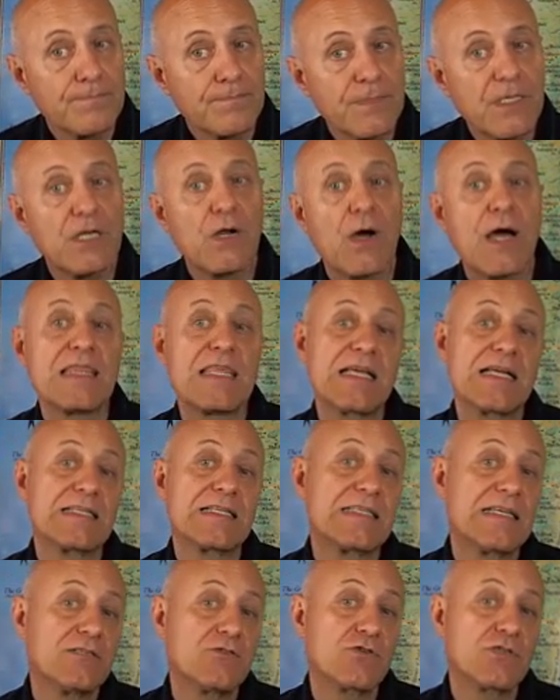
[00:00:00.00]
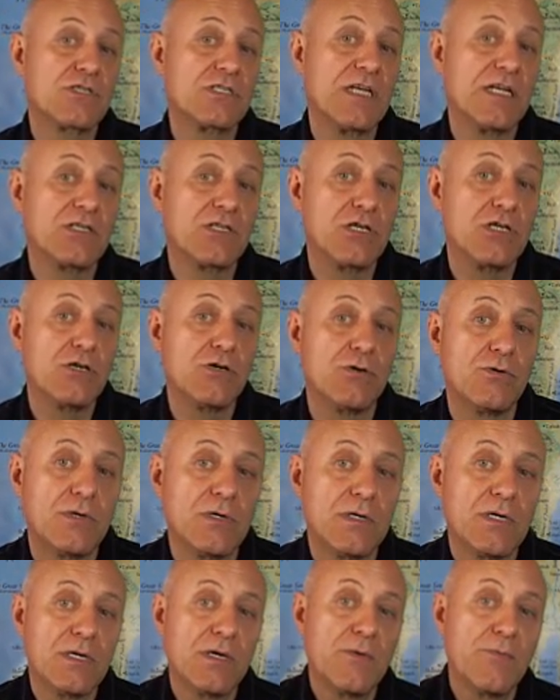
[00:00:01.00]
You know, I think it's interesting too.
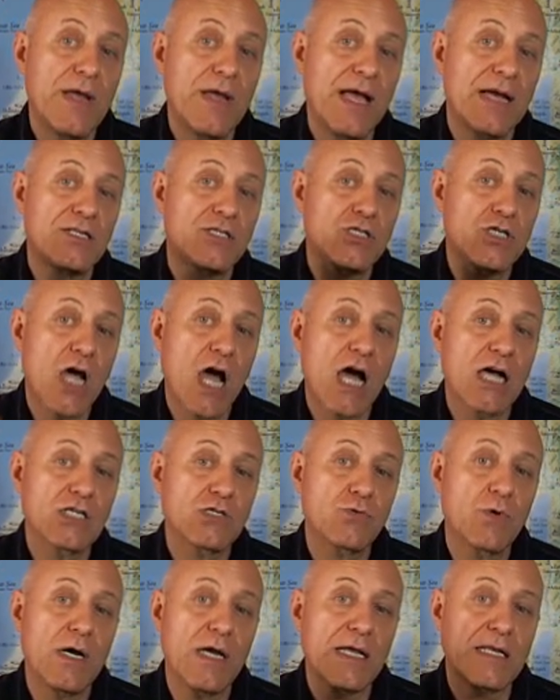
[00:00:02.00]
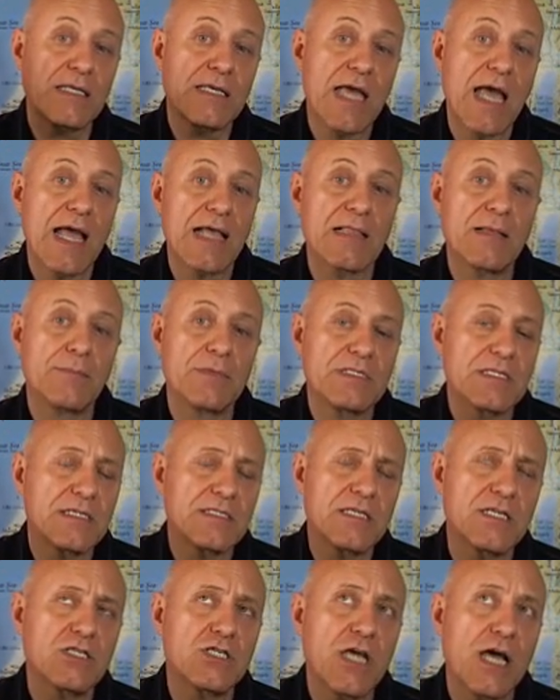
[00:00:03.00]
We had Joshua and Caleb. Is this
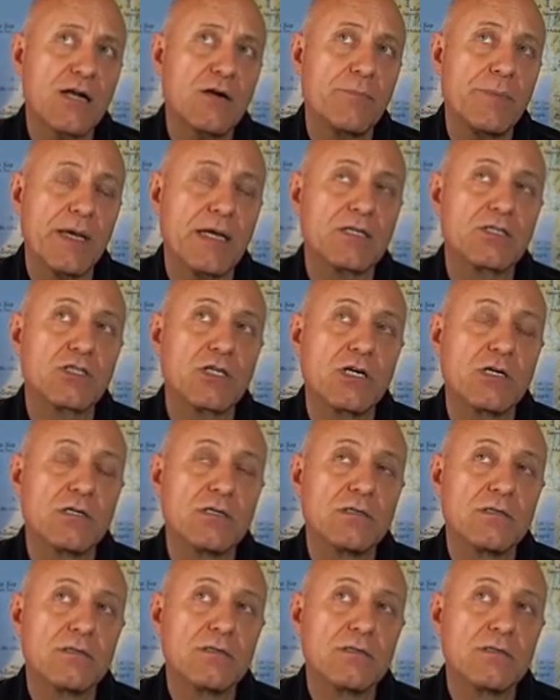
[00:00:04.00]
a shadow picture?